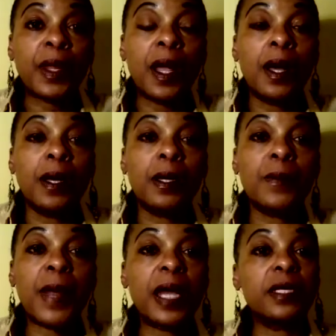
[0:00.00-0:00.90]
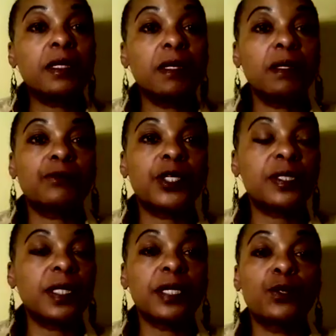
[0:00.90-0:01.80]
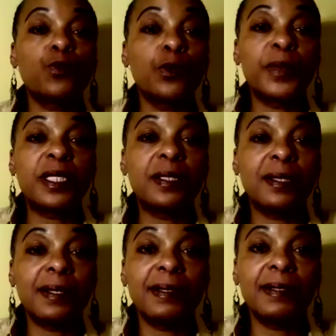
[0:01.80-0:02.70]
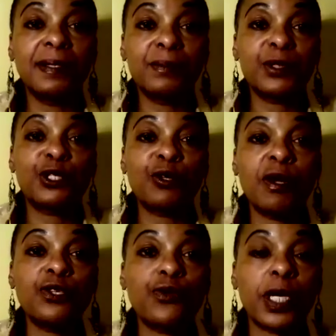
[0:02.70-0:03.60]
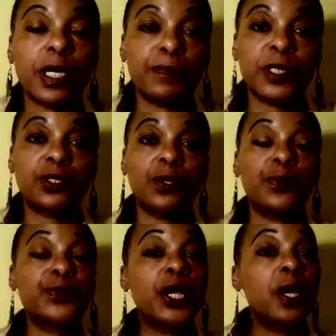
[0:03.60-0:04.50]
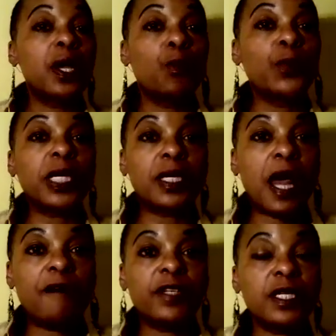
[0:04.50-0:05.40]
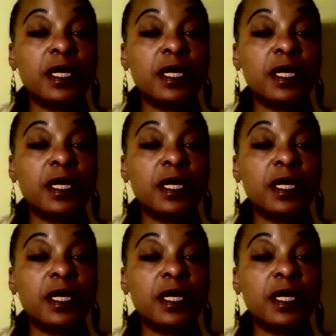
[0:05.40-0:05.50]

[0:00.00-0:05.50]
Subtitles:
And it just like the woman in the Star Trek episode, we can have an